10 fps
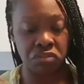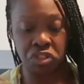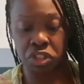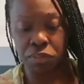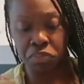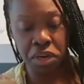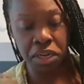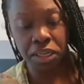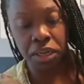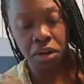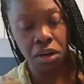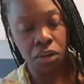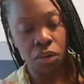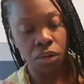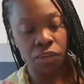Just sprinkle it
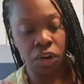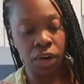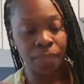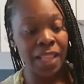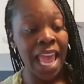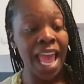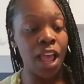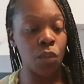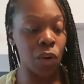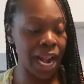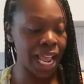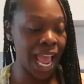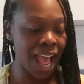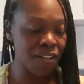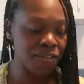all over. And what I
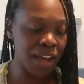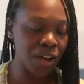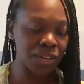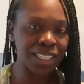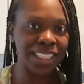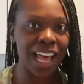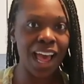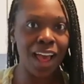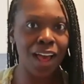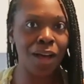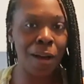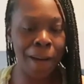have found is that